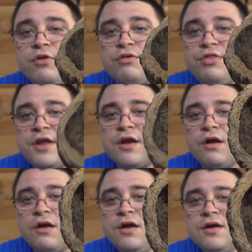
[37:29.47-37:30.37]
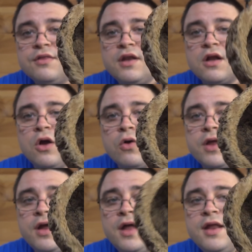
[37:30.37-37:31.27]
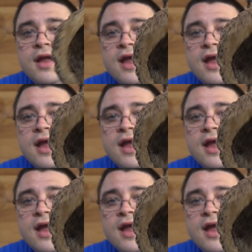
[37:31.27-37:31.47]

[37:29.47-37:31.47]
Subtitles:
They're thicker than a coconut,